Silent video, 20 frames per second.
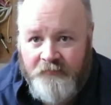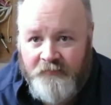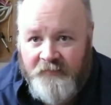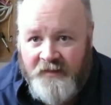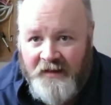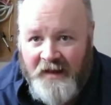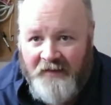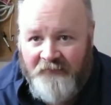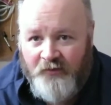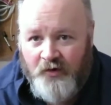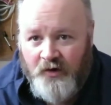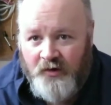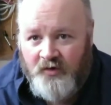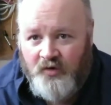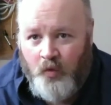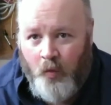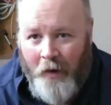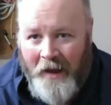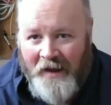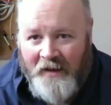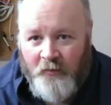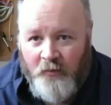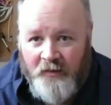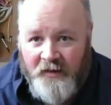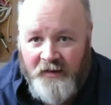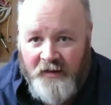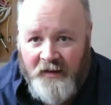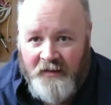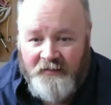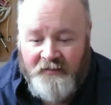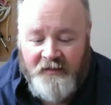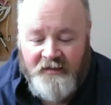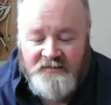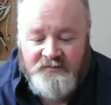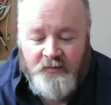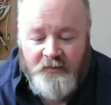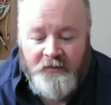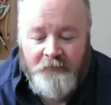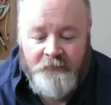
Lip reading: They have a good twack when you hit things with